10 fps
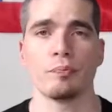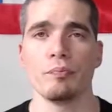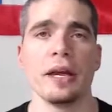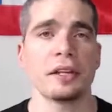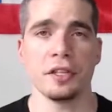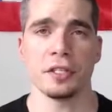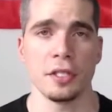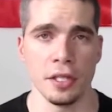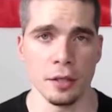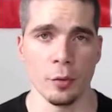make this
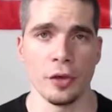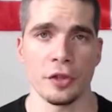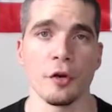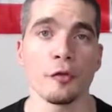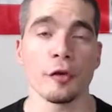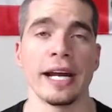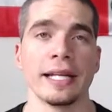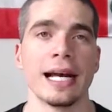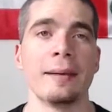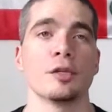deal with your
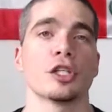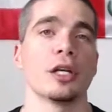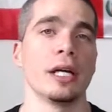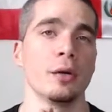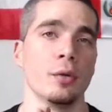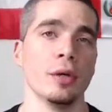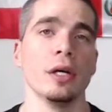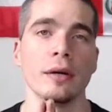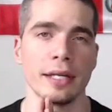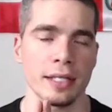friend. I'm sure he
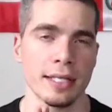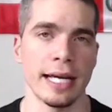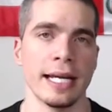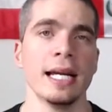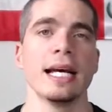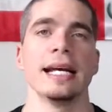will understand.